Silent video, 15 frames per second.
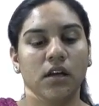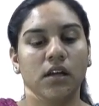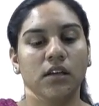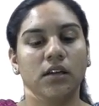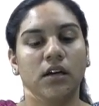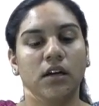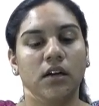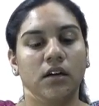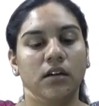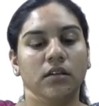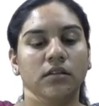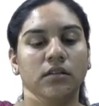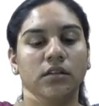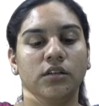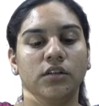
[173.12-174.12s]
The
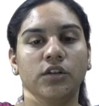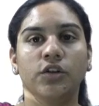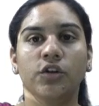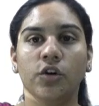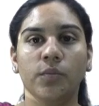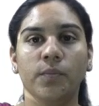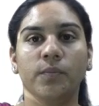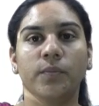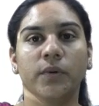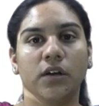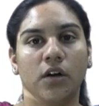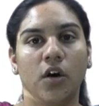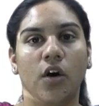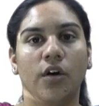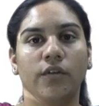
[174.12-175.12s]
group
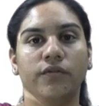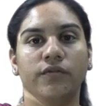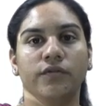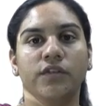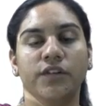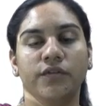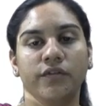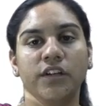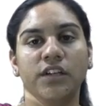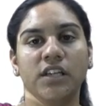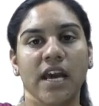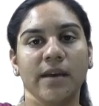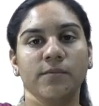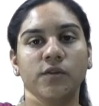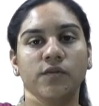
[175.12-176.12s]
of different
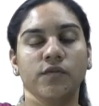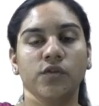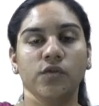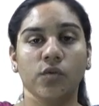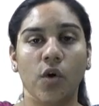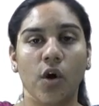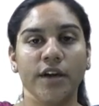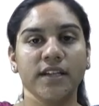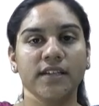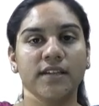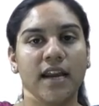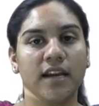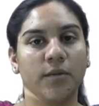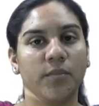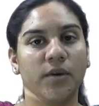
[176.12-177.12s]
types of zooids
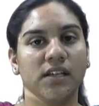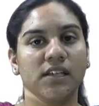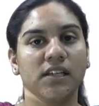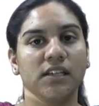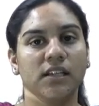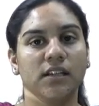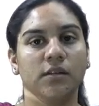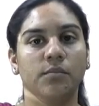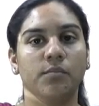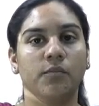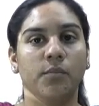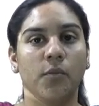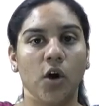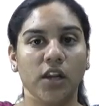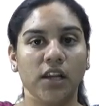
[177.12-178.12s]
that are present in the
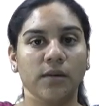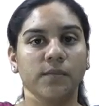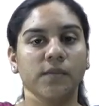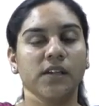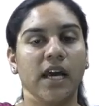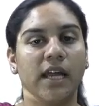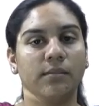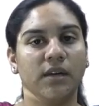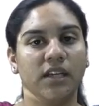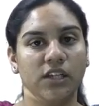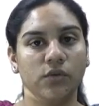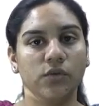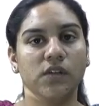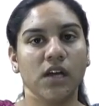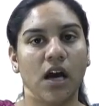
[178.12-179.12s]
polyps and
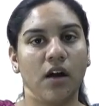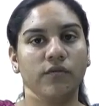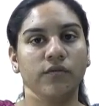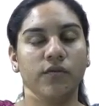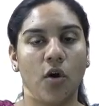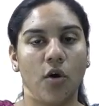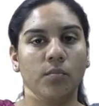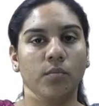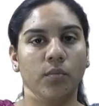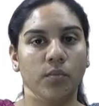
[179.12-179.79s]
medusa form